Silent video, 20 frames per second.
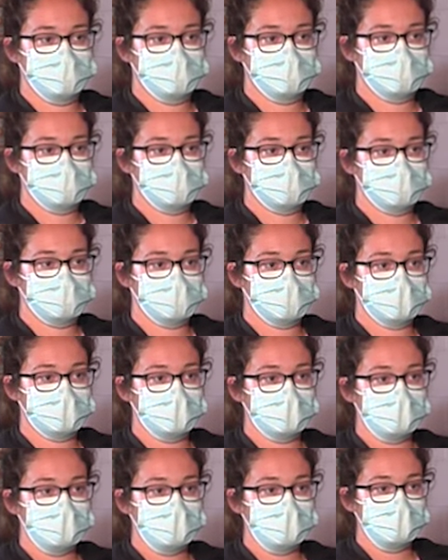
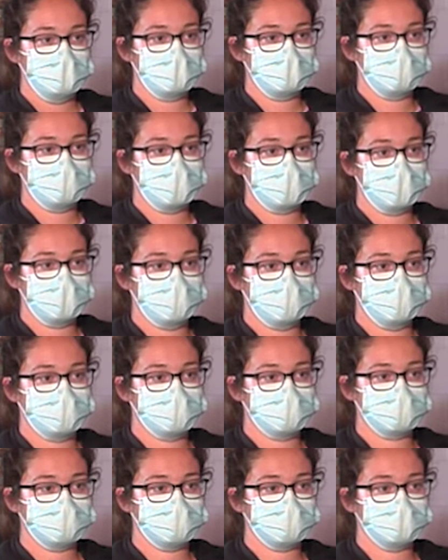about that,
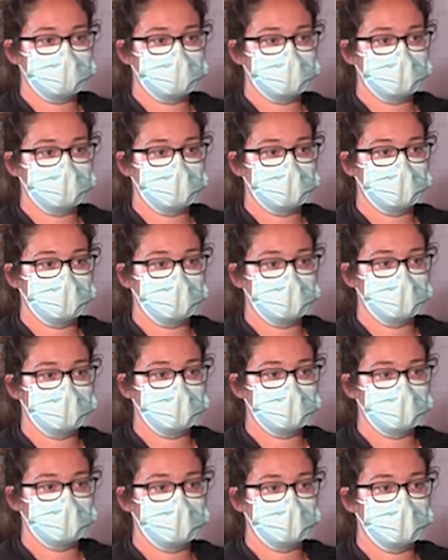
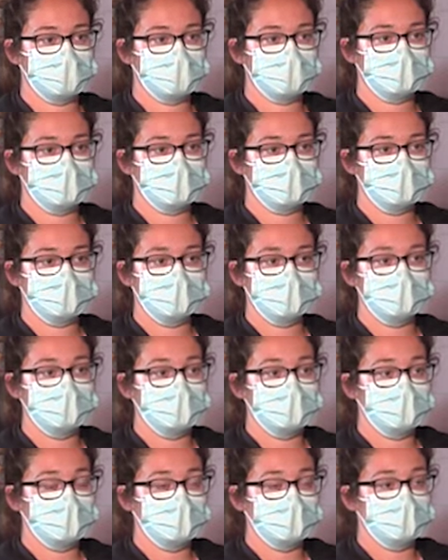what do you
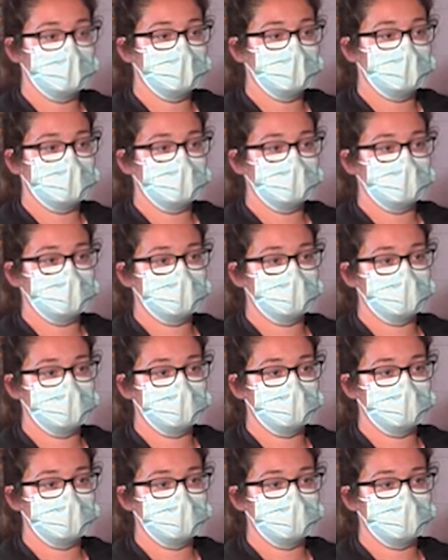believe
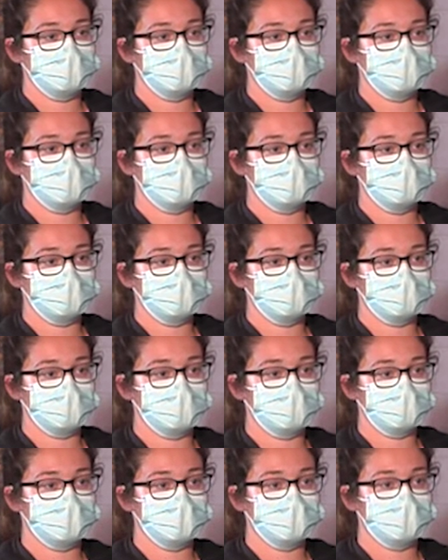people will
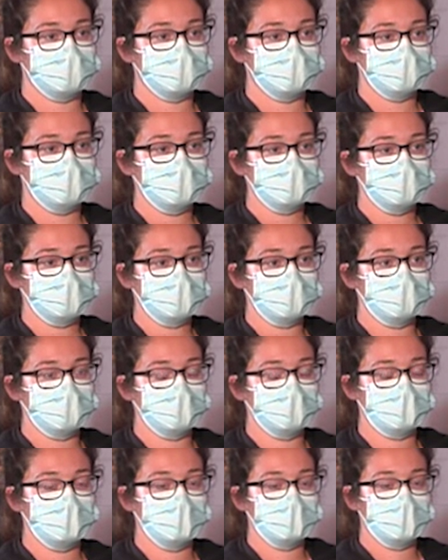get out of the
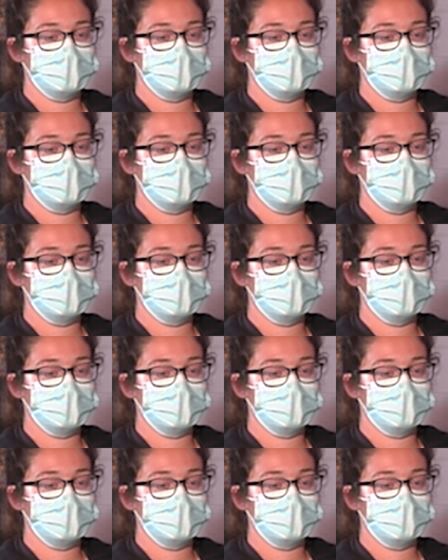podcast?